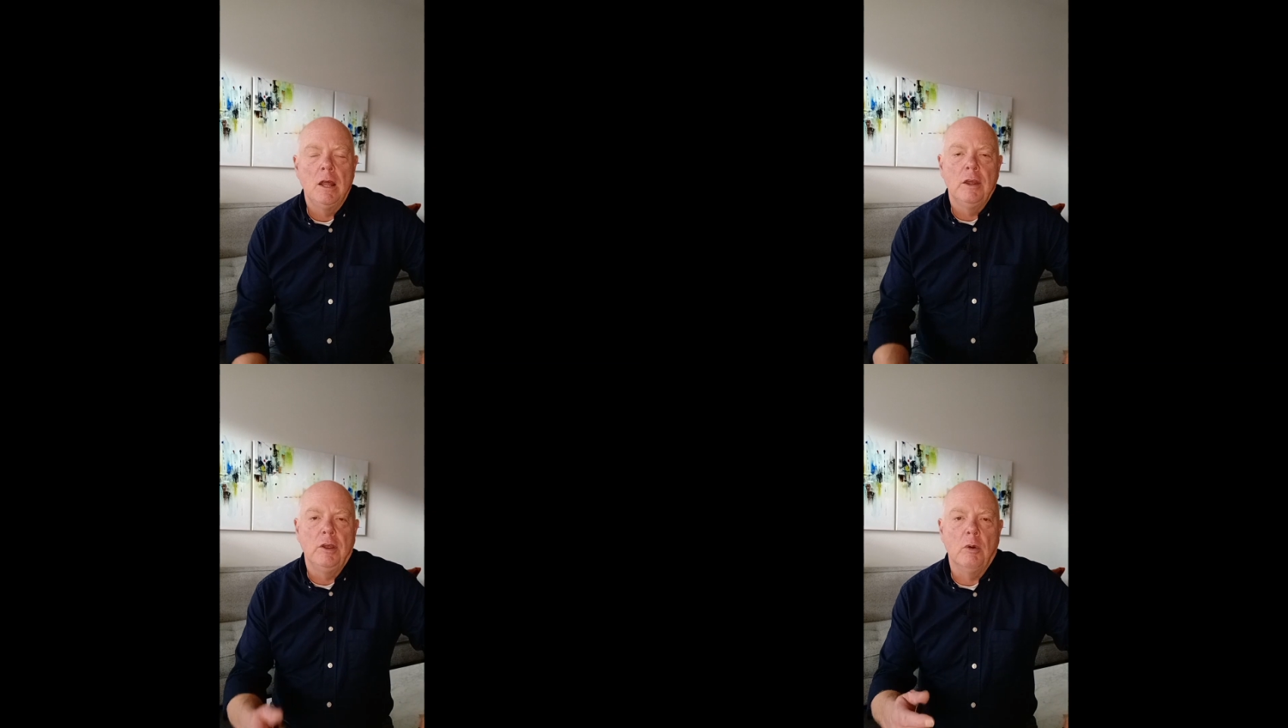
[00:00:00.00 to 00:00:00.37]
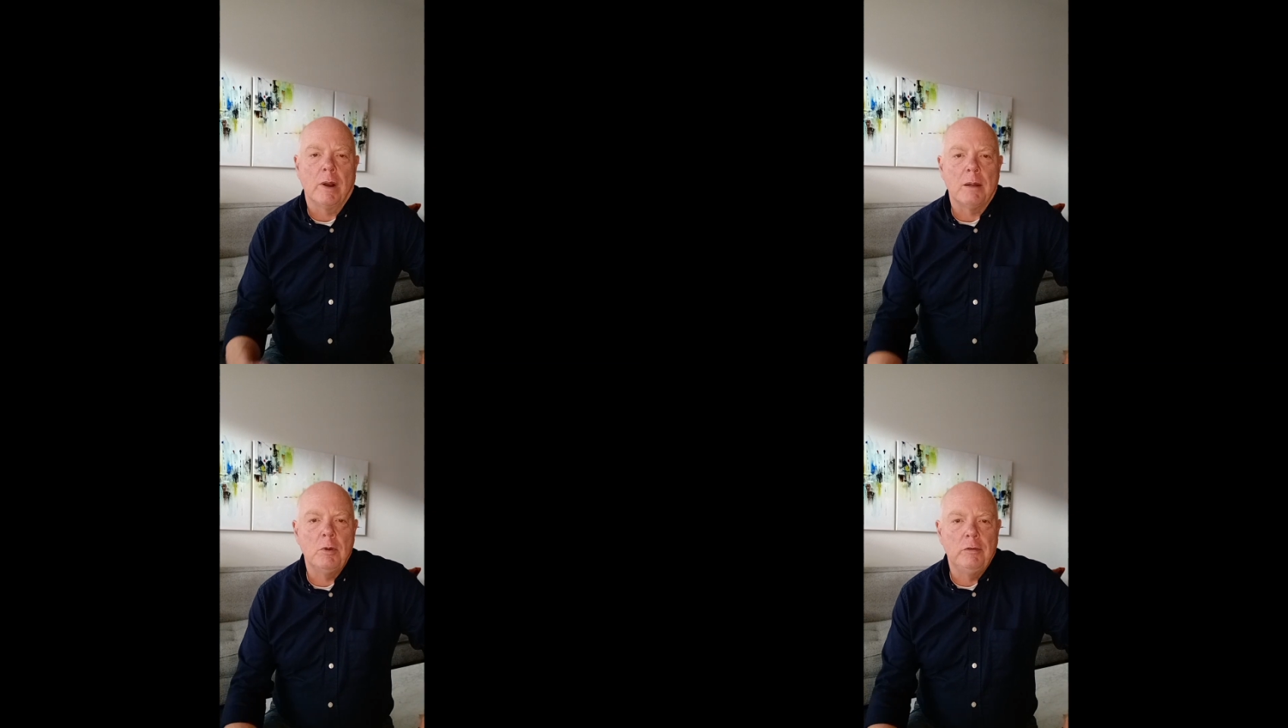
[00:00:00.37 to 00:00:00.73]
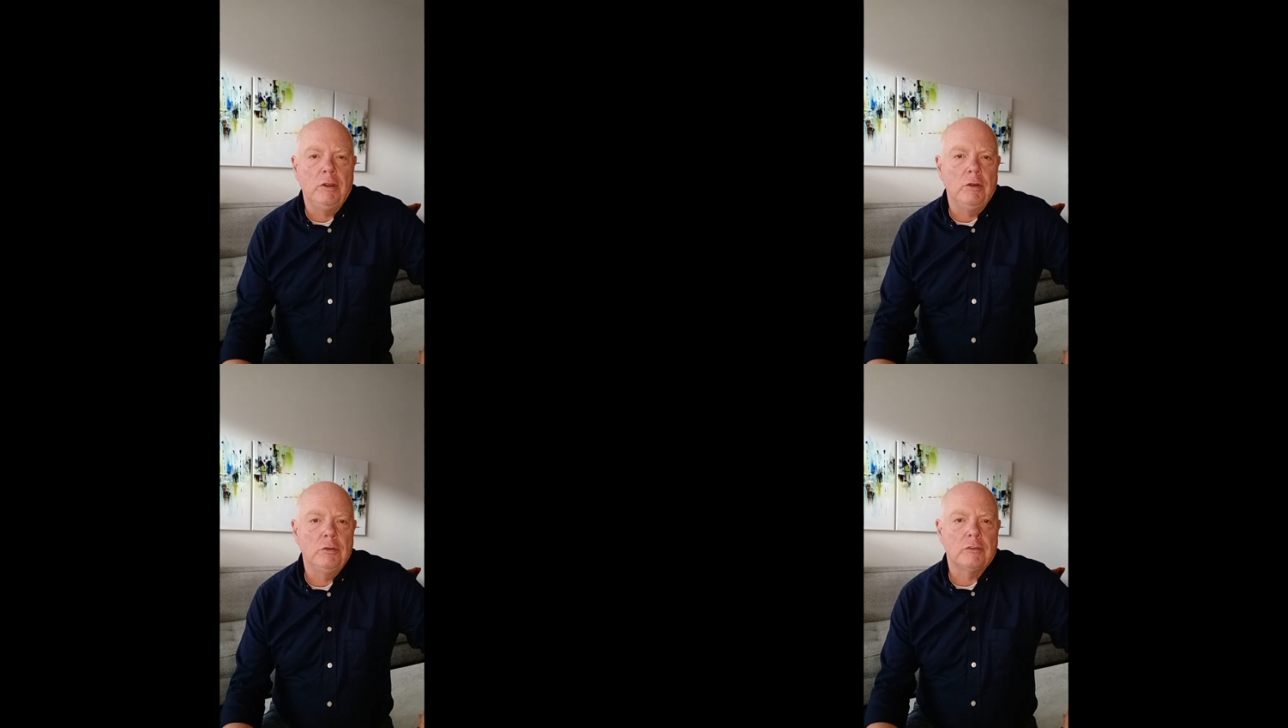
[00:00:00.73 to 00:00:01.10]
You know, when I moved to
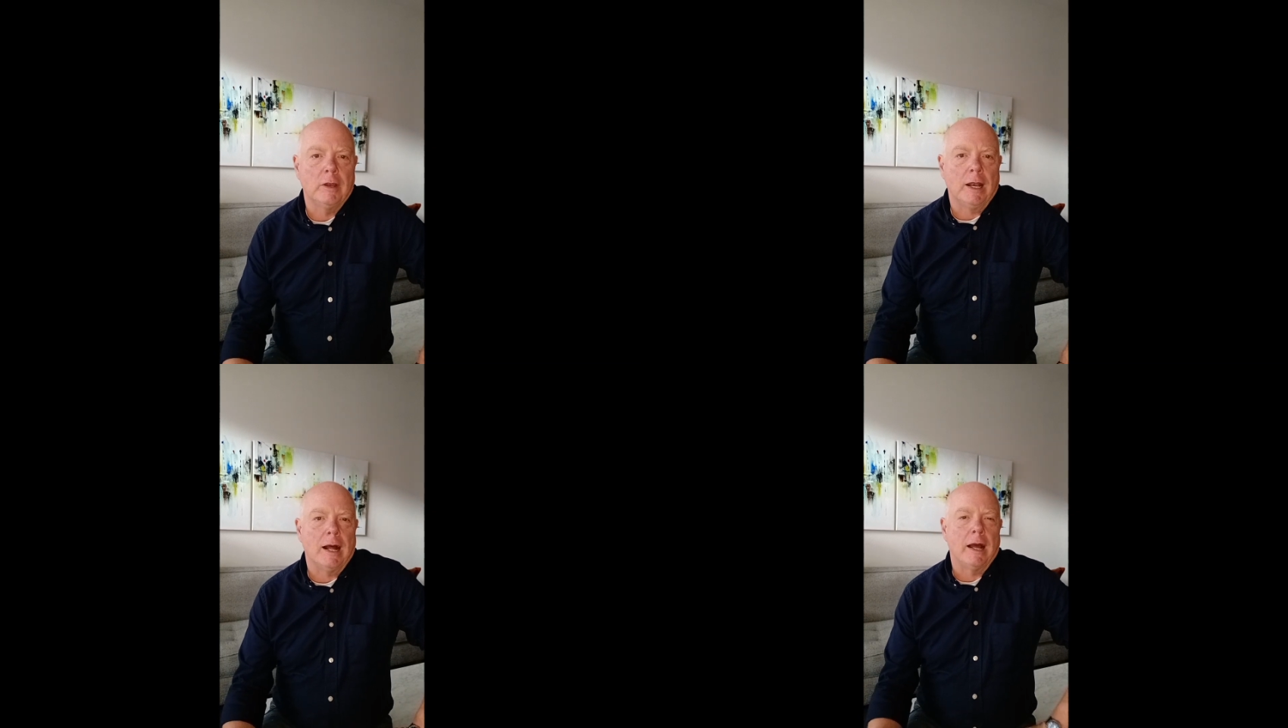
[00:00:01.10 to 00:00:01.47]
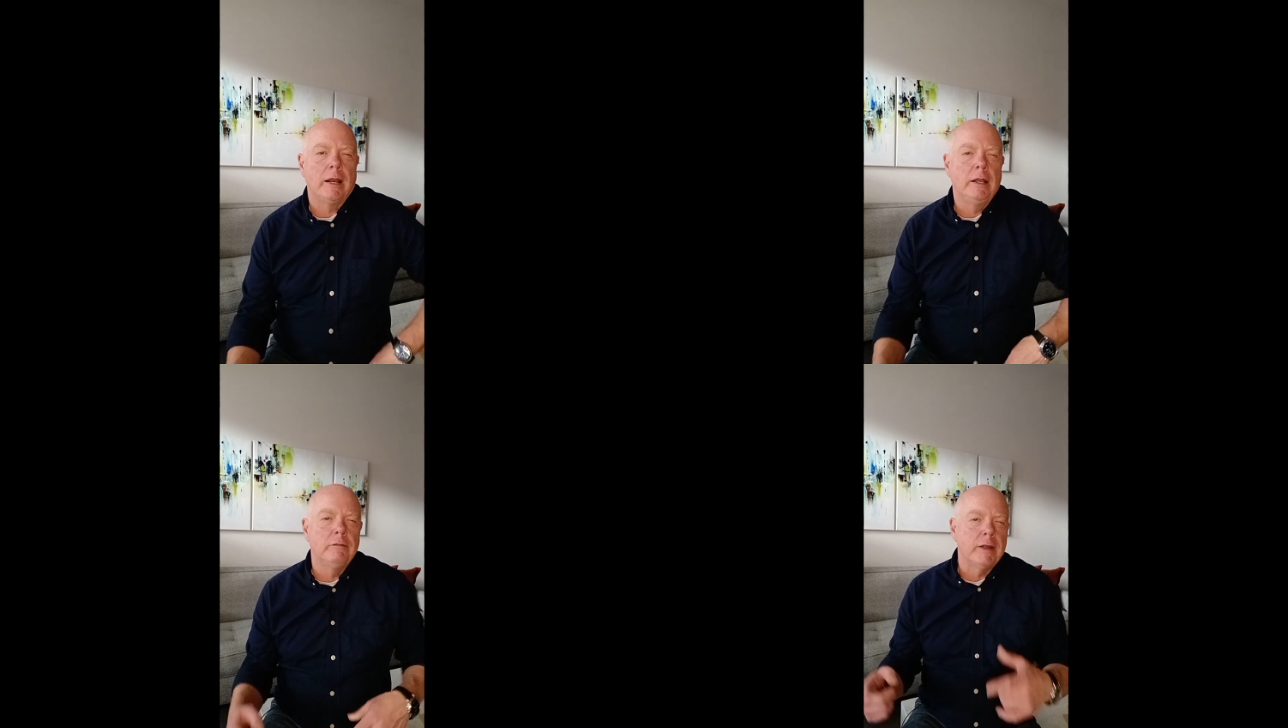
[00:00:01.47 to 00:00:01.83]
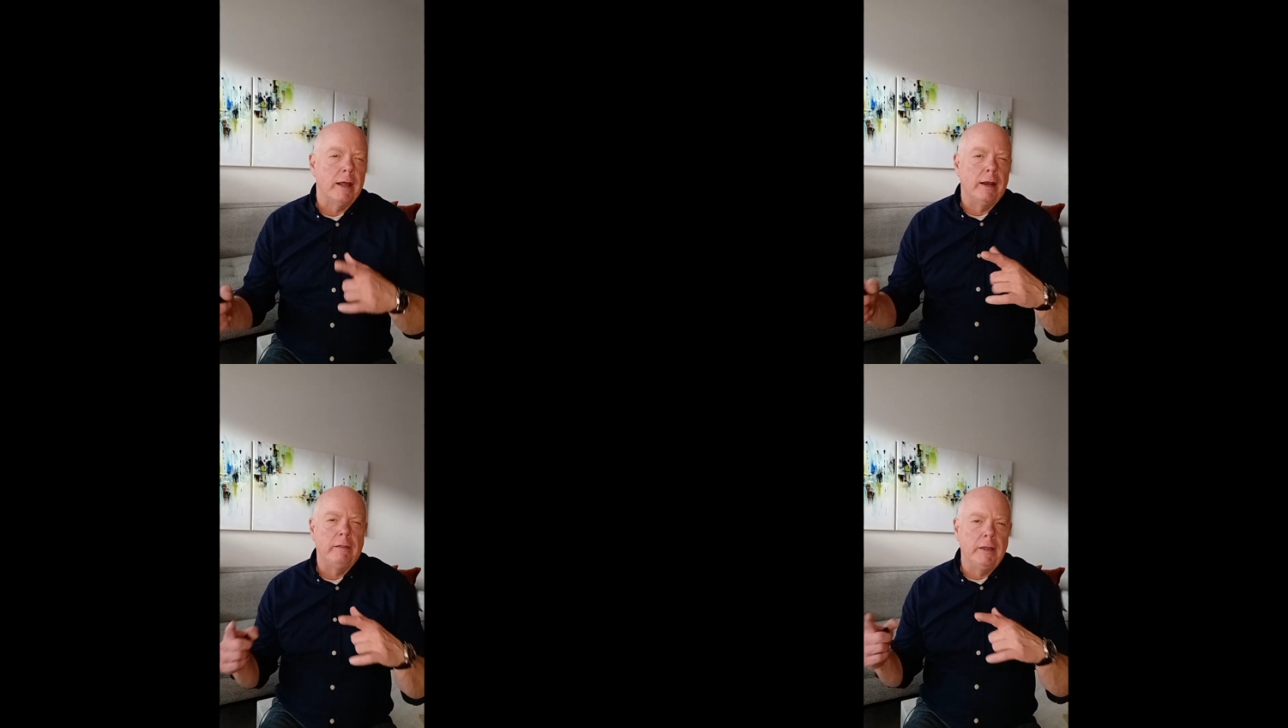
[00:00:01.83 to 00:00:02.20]
Houston, I lived
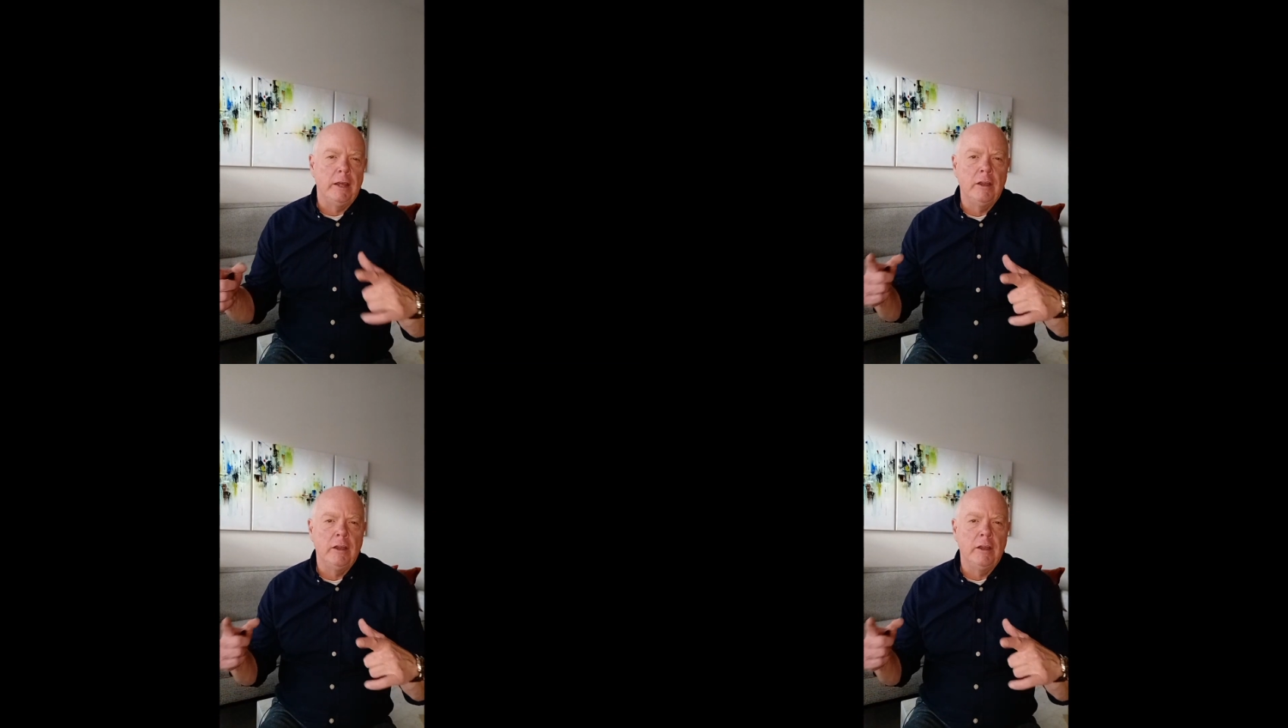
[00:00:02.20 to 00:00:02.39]
kind of in the